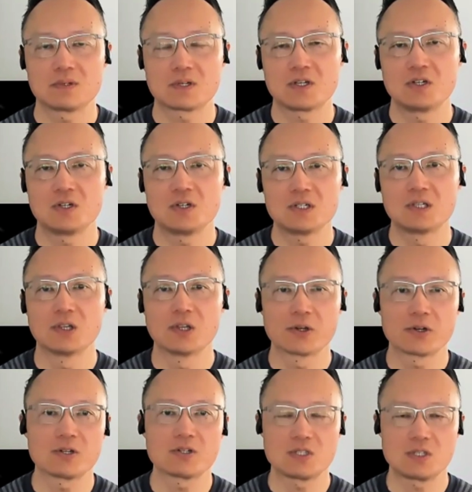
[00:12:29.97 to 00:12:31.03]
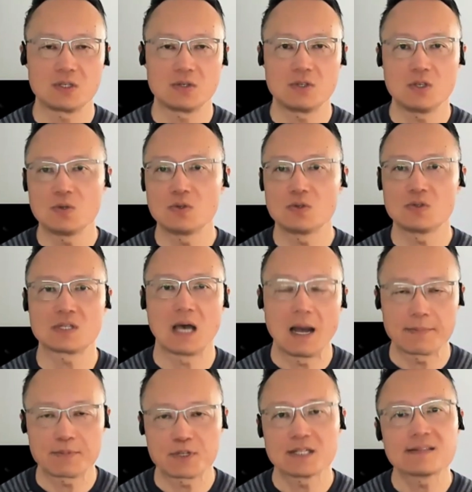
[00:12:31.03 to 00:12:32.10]
could learn to use
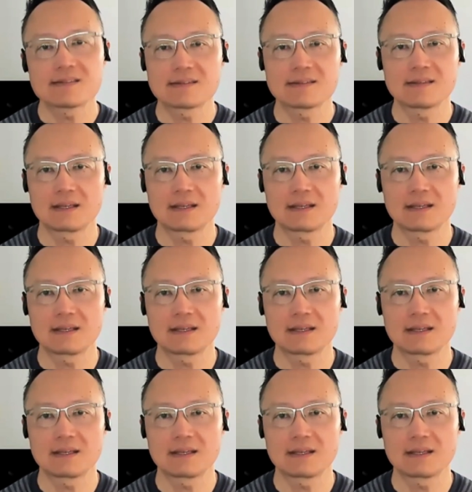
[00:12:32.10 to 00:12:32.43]
options,